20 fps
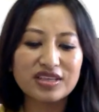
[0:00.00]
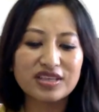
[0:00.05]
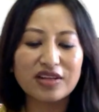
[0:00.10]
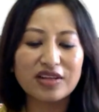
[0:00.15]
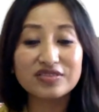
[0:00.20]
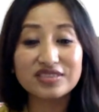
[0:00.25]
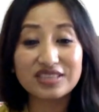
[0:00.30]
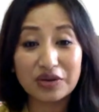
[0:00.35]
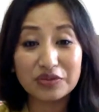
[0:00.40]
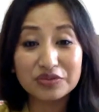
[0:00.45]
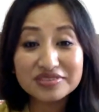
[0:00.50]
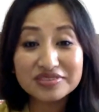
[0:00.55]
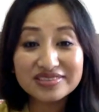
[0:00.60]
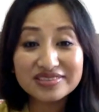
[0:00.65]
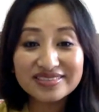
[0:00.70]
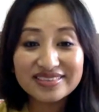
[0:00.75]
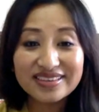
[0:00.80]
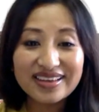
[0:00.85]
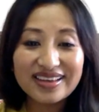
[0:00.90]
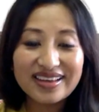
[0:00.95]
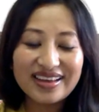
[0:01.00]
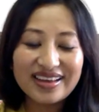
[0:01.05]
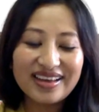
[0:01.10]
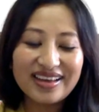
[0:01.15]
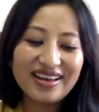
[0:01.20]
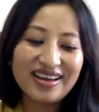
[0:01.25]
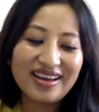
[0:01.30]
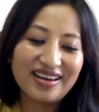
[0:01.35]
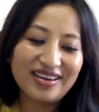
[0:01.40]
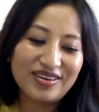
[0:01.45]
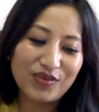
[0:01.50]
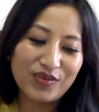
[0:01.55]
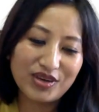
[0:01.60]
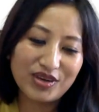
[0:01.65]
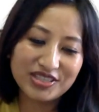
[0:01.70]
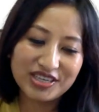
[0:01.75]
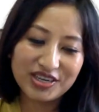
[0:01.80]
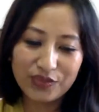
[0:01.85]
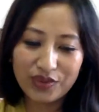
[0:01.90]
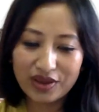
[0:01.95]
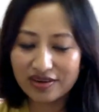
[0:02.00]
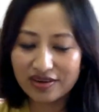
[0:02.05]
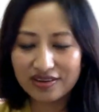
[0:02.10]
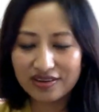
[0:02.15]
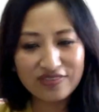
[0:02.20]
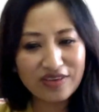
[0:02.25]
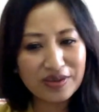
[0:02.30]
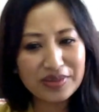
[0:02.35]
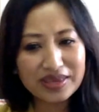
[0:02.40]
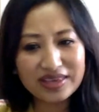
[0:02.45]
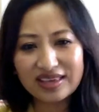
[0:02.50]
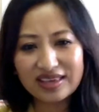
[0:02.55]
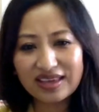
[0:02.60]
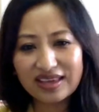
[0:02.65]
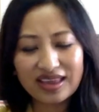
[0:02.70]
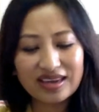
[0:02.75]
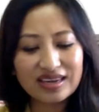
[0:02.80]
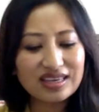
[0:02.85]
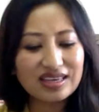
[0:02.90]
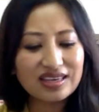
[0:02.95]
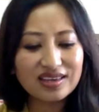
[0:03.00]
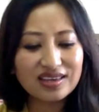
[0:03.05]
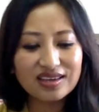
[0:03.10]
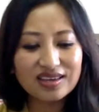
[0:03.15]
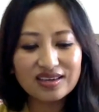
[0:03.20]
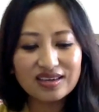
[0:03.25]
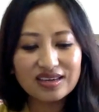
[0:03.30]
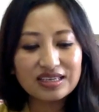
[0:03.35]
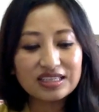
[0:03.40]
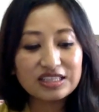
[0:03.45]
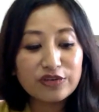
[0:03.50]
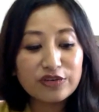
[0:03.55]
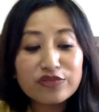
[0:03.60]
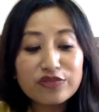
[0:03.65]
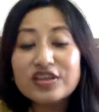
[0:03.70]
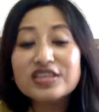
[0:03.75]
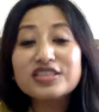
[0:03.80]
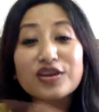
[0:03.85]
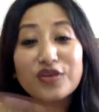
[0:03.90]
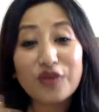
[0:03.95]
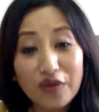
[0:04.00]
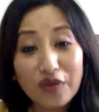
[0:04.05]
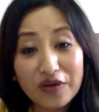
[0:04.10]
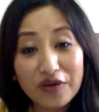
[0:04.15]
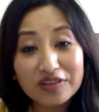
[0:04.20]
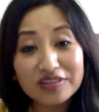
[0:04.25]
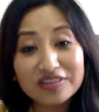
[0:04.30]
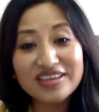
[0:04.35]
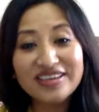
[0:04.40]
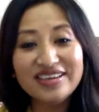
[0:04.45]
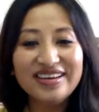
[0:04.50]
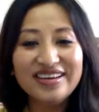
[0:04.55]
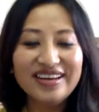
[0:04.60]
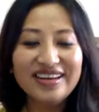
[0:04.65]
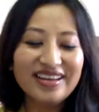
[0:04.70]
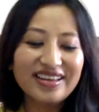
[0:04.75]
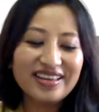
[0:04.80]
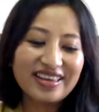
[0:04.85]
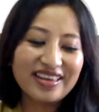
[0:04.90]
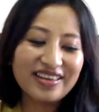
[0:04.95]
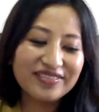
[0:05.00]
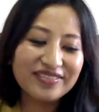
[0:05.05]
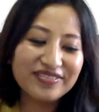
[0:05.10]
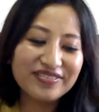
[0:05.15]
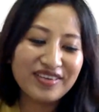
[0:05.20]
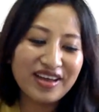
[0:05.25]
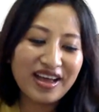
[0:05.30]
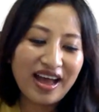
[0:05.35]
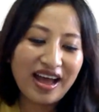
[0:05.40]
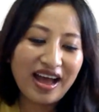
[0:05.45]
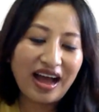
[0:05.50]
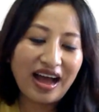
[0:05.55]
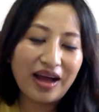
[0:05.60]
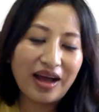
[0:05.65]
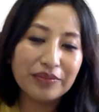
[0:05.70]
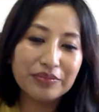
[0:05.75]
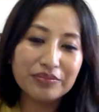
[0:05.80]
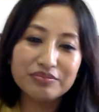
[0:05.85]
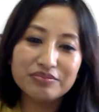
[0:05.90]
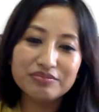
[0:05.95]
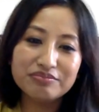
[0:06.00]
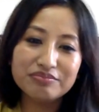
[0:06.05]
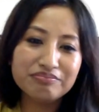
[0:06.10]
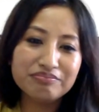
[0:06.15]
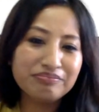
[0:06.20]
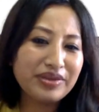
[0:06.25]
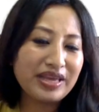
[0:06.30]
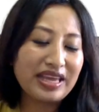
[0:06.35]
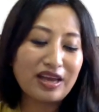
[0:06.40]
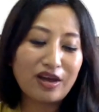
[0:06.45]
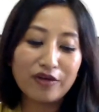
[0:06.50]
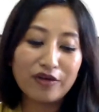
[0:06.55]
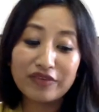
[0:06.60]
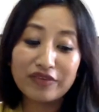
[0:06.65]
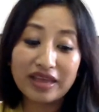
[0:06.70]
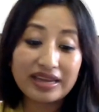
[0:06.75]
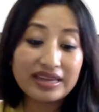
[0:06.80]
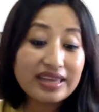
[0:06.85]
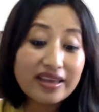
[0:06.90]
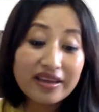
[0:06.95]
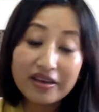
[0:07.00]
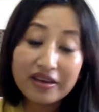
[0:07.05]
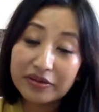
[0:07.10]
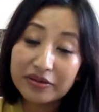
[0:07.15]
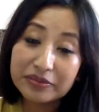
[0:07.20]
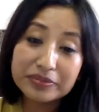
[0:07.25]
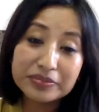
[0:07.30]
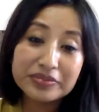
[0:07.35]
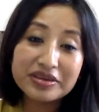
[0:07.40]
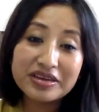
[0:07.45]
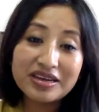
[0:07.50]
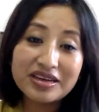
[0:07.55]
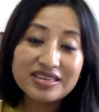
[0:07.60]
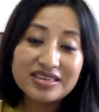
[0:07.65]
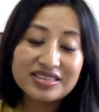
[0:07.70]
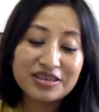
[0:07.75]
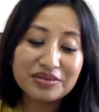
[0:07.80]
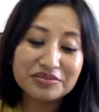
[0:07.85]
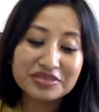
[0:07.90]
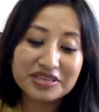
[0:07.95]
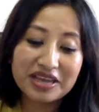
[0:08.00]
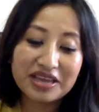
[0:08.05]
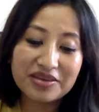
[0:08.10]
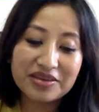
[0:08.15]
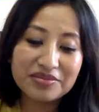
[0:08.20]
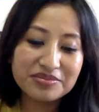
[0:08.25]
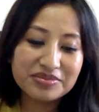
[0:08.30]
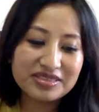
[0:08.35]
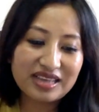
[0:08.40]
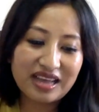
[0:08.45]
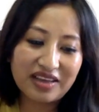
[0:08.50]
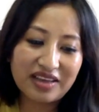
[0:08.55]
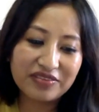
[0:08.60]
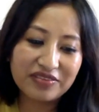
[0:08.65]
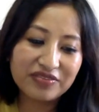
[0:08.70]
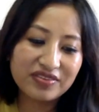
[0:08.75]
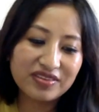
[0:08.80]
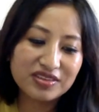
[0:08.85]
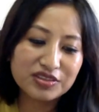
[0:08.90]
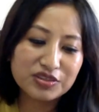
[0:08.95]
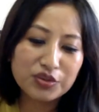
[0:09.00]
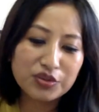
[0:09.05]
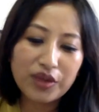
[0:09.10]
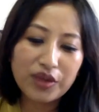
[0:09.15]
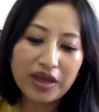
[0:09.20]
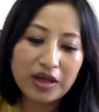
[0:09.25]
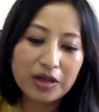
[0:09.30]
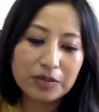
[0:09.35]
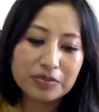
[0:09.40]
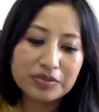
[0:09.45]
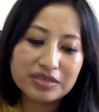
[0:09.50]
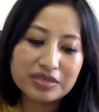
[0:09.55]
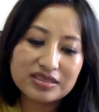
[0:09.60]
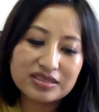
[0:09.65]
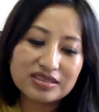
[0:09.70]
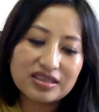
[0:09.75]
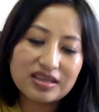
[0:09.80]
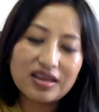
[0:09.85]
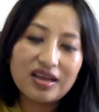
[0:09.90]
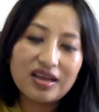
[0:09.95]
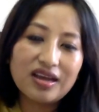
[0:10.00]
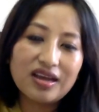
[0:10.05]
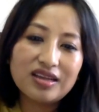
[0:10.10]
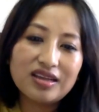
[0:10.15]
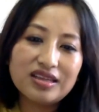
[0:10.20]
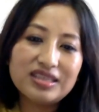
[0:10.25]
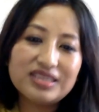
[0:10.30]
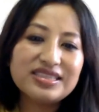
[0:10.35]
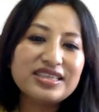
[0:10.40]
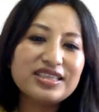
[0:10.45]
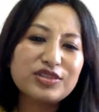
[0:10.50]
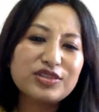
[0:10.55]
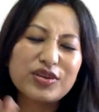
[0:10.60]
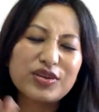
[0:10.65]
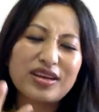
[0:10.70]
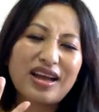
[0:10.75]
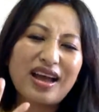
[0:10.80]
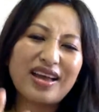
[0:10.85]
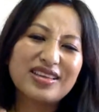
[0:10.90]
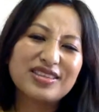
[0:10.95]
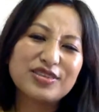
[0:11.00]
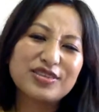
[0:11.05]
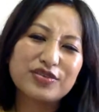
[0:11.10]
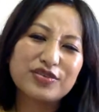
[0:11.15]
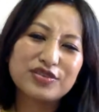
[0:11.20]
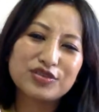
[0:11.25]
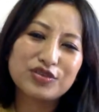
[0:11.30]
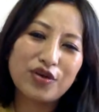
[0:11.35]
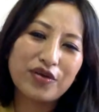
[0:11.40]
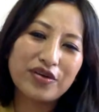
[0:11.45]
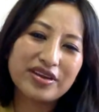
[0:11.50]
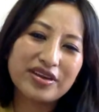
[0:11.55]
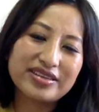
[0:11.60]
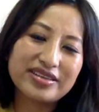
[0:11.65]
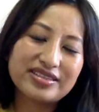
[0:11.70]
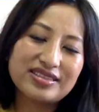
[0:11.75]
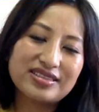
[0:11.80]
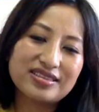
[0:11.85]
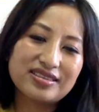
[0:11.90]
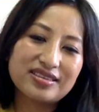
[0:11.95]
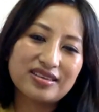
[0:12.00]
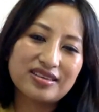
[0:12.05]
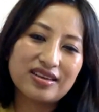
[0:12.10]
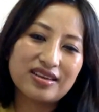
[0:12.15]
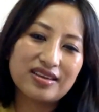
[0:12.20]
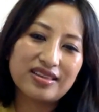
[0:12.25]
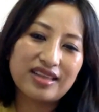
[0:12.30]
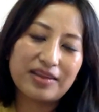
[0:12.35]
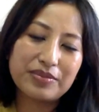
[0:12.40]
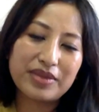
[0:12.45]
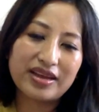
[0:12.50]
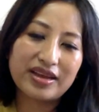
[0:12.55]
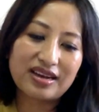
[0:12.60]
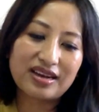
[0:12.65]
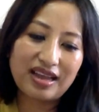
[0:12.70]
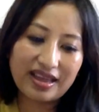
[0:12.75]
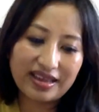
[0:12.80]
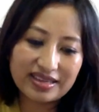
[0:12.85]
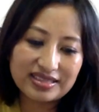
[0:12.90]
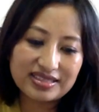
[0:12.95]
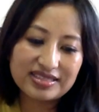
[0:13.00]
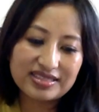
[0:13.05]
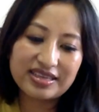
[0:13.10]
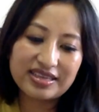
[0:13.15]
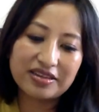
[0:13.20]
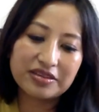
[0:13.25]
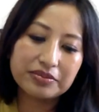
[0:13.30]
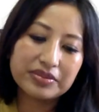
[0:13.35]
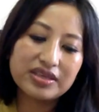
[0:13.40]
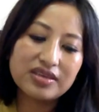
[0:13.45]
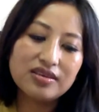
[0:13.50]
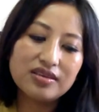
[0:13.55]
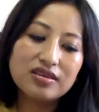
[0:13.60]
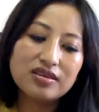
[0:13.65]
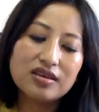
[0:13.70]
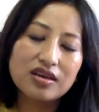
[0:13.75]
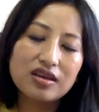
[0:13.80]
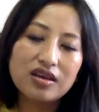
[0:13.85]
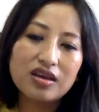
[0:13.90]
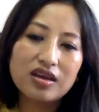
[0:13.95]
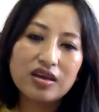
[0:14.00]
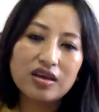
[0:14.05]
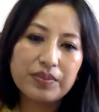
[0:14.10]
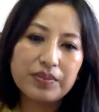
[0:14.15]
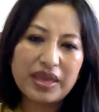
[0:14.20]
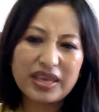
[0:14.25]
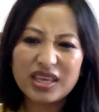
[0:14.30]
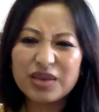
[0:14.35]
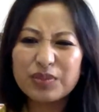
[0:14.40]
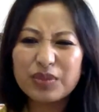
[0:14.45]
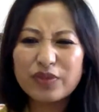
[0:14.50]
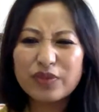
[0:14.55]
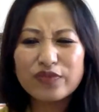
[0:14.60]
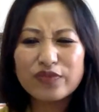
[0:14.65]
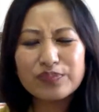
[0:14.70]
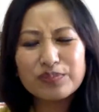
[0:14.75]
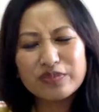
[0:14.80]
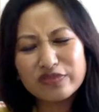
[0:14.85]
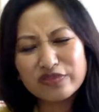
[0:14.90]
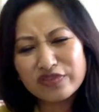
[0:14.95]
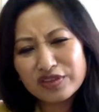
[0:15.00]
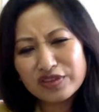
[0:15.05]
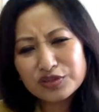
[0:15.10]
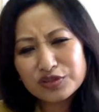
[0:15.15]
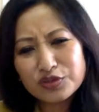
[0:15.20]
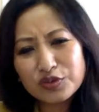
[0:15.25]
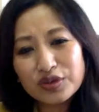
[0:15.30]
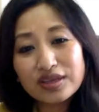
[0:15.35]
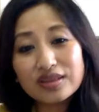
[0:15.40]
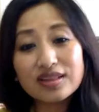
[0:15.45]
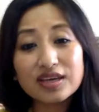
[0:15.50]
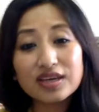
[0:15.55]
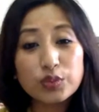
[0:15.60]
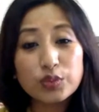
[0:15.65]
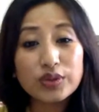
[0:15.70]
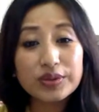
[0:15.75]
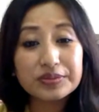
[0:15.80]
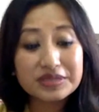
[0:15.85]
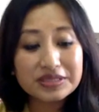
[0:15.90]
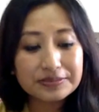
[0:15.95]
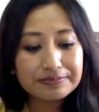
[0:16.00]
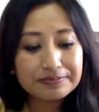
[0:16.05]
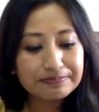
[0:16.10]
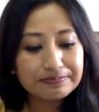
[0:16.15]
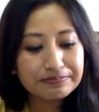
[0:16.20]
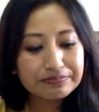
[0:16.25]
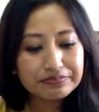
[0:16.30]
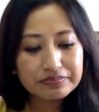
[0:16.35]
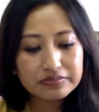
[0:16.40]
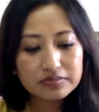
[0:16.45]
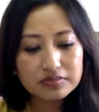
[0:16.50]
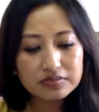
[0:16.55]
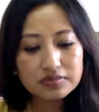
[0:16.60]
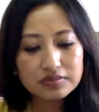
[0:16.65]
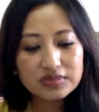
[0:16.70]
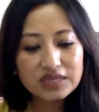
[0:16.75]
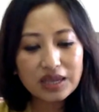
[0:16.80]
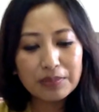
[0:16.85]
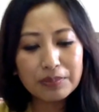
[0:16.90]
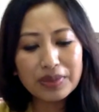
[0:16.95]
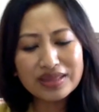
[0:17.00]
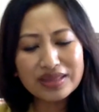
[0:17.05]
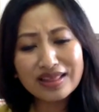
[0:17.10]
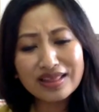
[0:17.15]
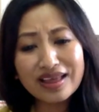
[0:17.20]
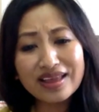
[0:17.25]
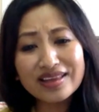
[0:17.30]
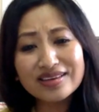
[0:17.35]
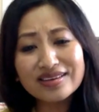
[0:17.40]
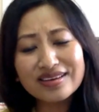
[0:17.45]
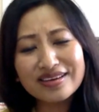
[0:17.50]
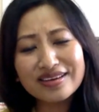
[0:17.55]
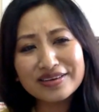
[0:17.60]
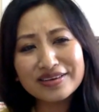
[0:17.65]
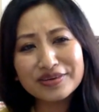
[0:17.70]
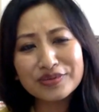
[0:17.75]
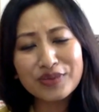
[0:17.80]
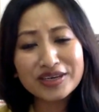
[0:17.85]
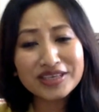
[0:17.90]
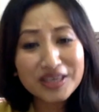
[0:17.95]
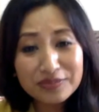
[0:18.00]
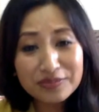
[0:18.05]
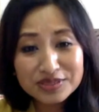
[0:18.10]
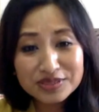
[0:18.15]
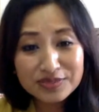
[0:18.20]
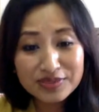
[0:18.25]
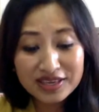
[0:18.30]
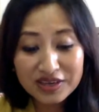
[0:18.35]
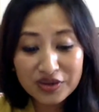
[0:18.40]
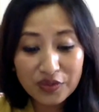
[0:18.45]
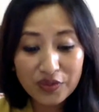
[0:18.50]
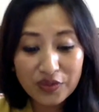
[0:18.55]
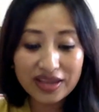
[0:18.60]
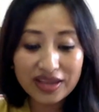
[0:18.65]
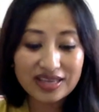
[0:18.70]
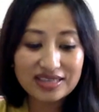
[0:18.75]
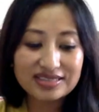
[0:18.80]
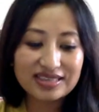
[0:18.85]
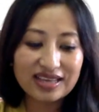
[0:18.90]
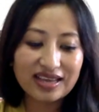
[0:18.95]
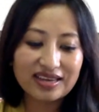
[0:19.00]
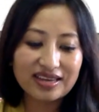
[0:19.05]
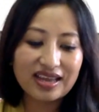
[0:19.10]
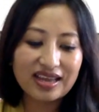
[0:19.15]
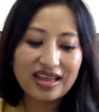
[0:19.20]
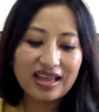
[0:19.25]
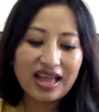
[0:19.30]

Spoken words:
self-doubt, questioning whether if I'm making any difference at all, if I'm being of any help. Sometimes I feel so helpless listening to the kinds of stories that my clients tell me, making me feel so ill-equipped. But then what keeps me going is that